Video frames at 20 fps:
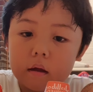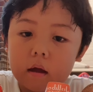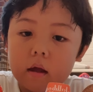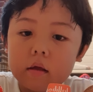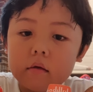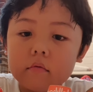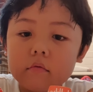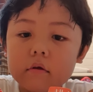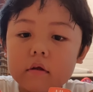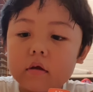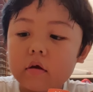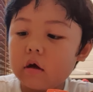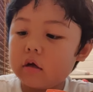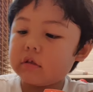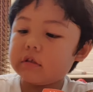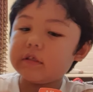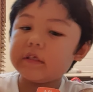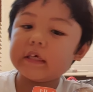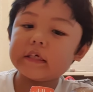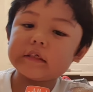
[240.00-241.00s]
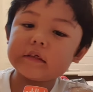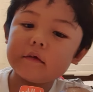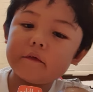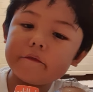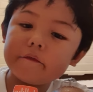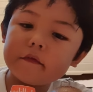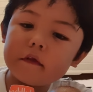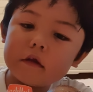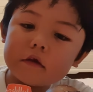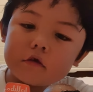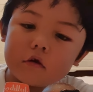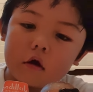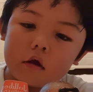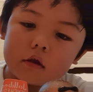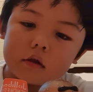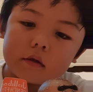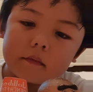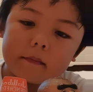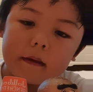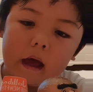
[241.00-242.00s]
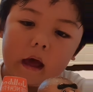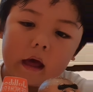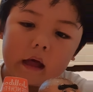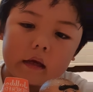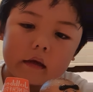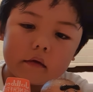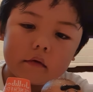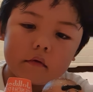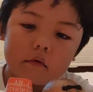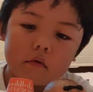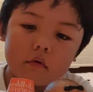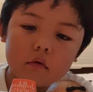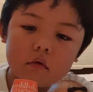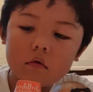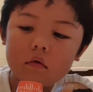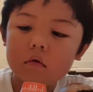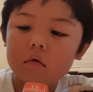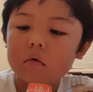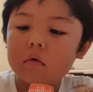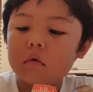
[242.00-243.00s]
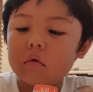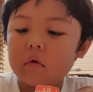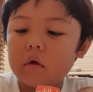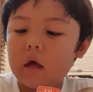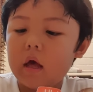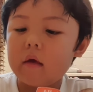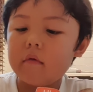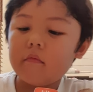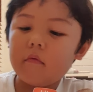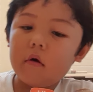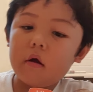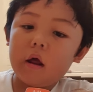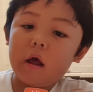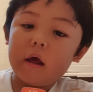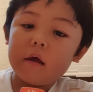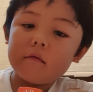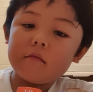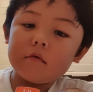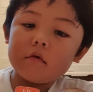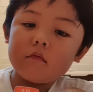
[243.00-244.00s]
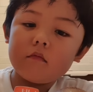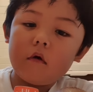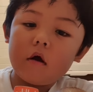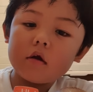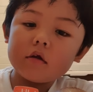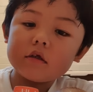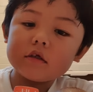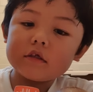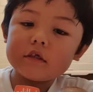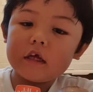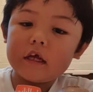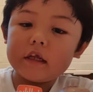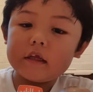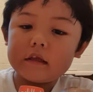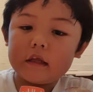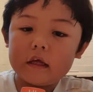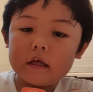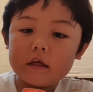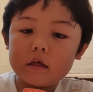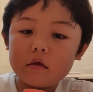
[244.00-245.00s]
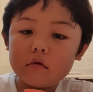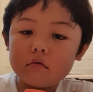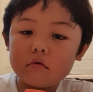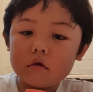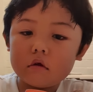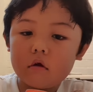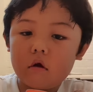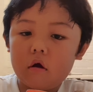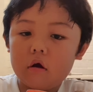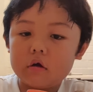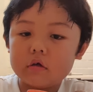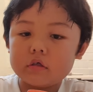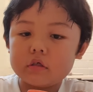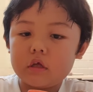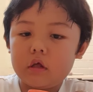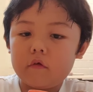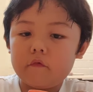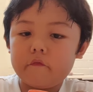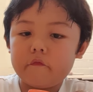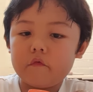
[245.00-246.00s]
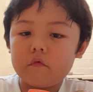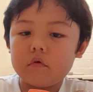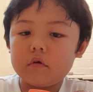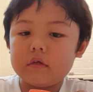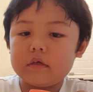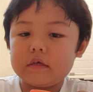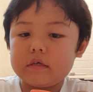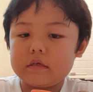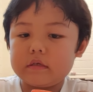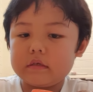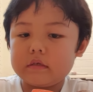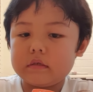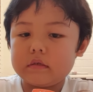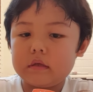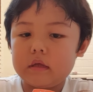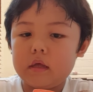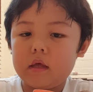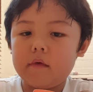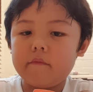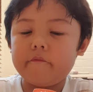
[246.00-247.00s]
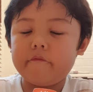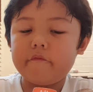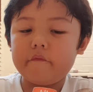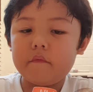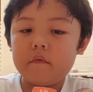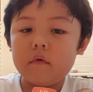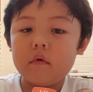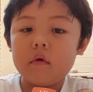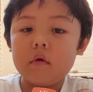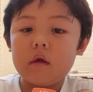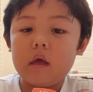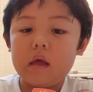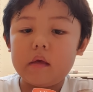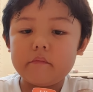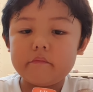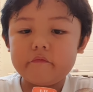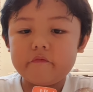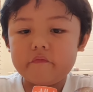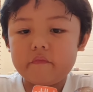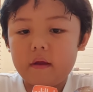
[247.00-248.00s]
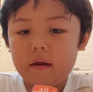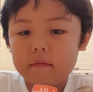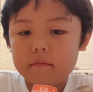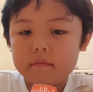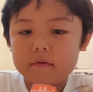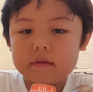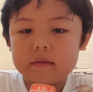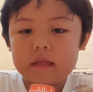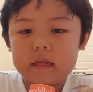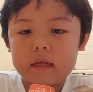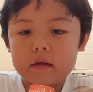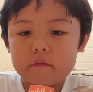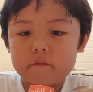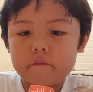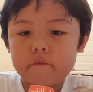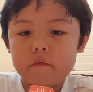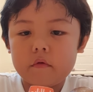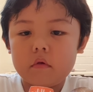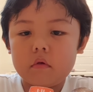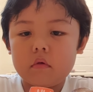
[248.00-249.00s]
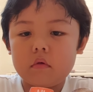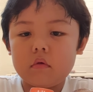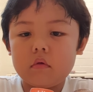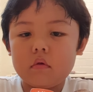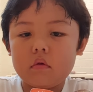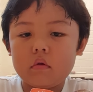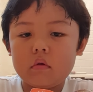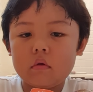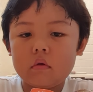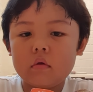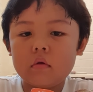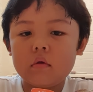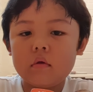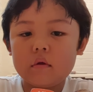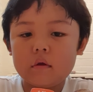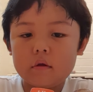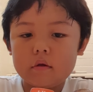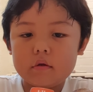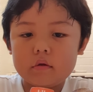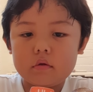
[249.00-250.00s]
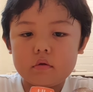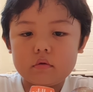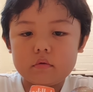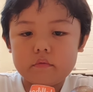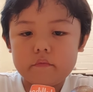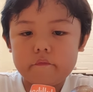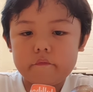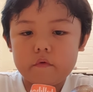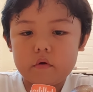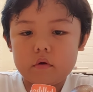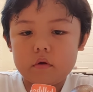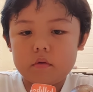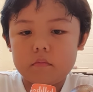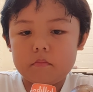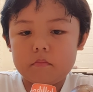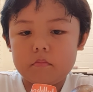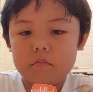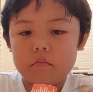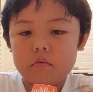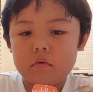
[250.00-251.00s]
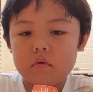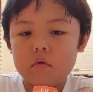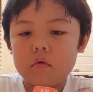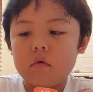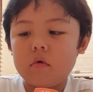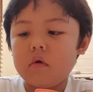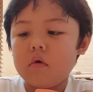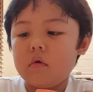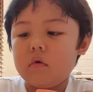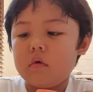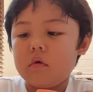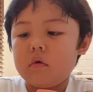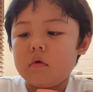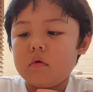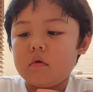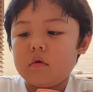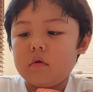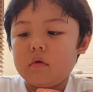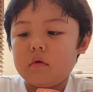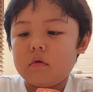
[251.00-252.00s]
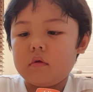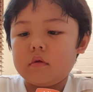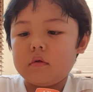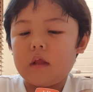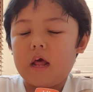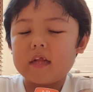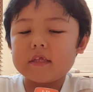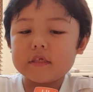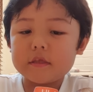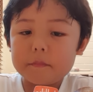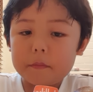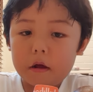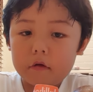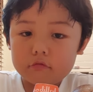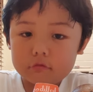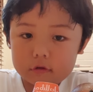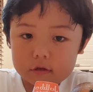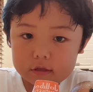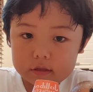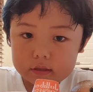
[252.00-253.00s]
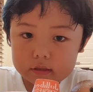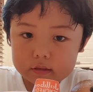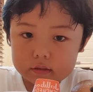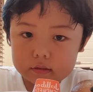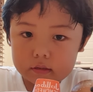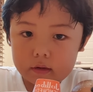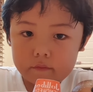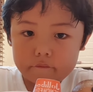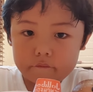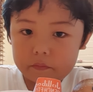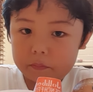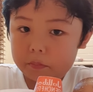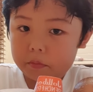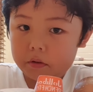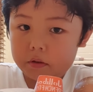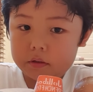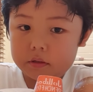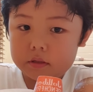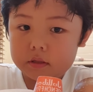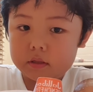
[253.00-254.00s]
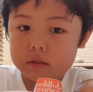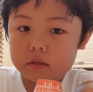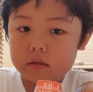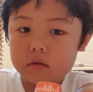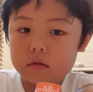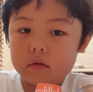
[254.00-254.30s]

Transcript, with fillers: I only got six of the Jolly Band. I, would I would want to say thank you to Carcel for these. I'm, I'm very thankful for him. That's about it, everybody.